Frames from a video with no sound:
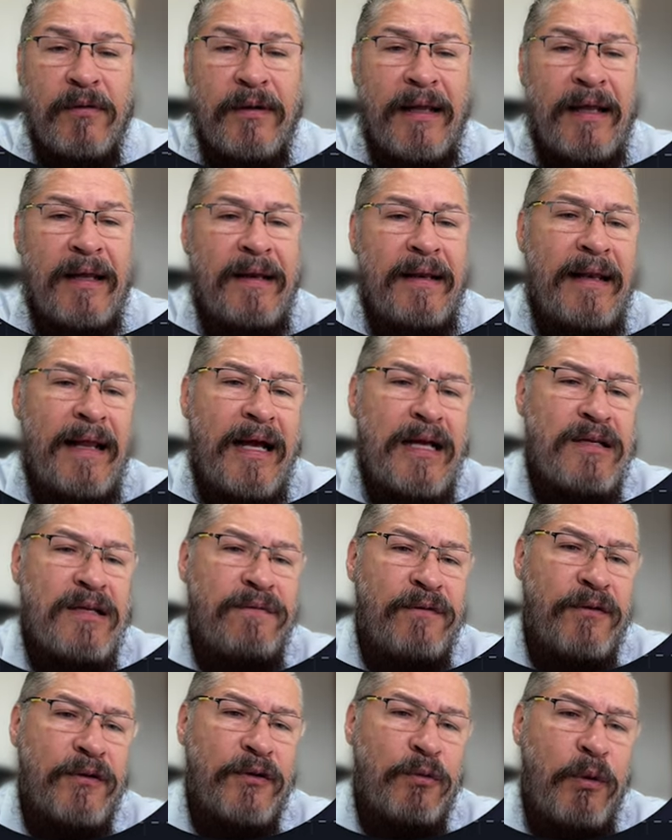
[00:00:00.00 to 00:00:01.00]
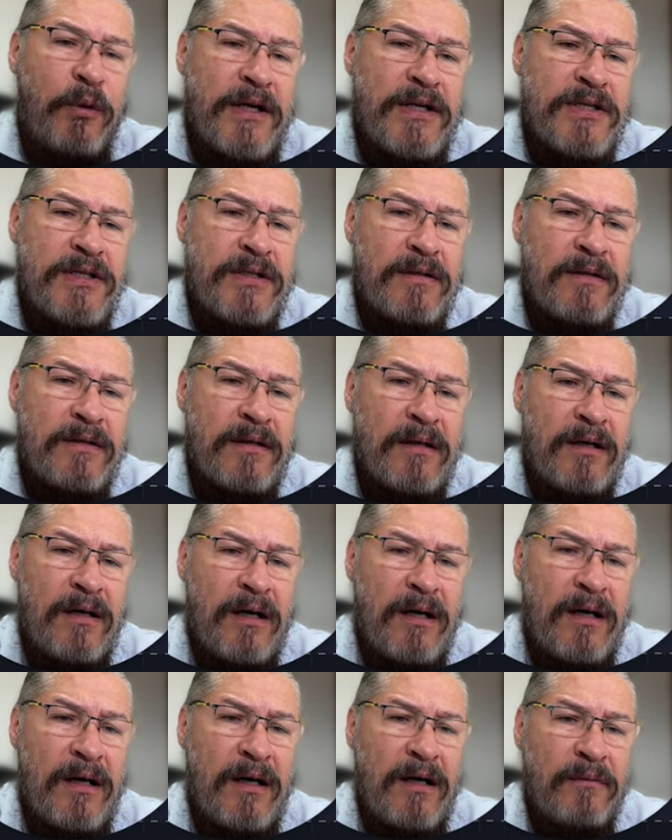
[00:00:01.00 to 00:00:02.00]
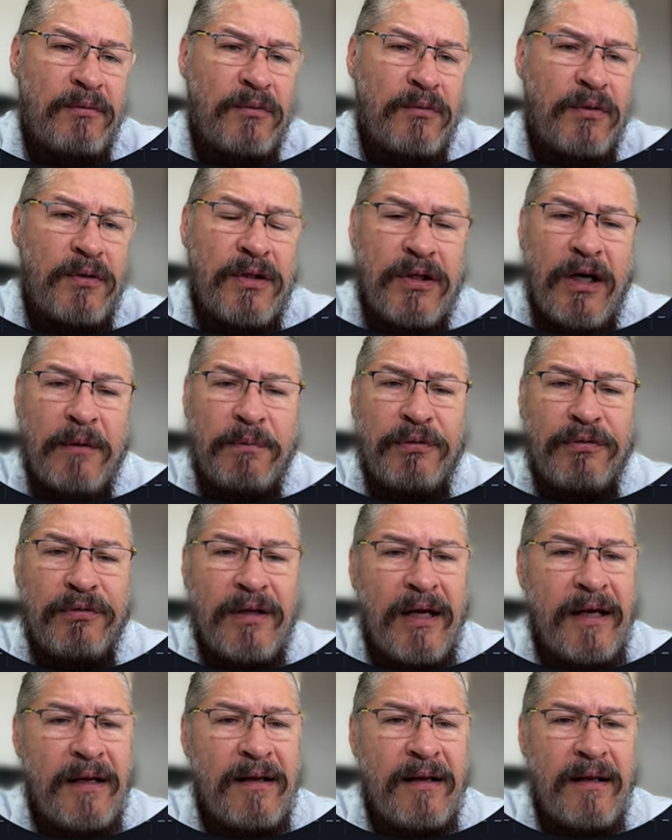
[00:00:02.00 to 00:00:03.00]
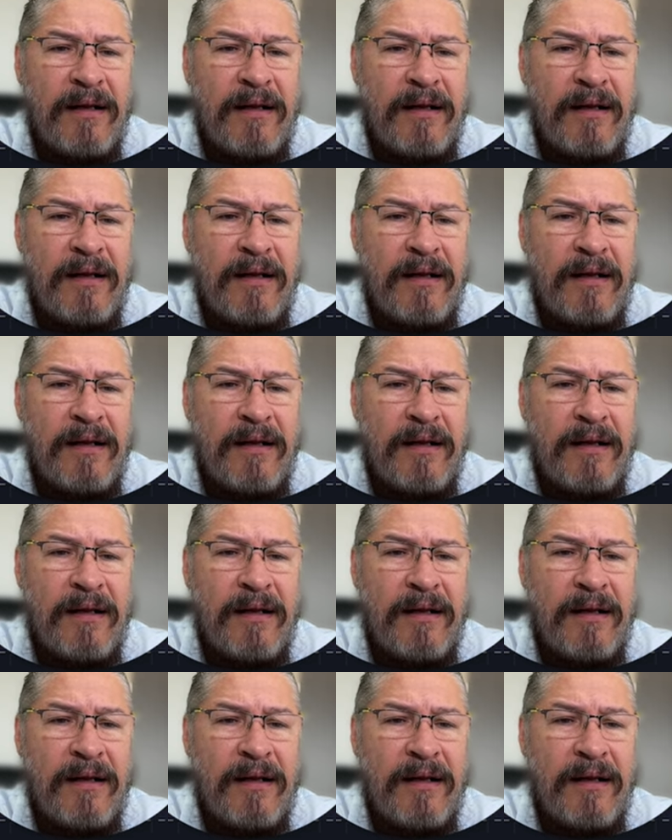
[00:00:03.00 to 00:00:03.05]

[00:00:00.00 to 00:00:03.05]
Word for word: that nice fluctuation uh, to the upside.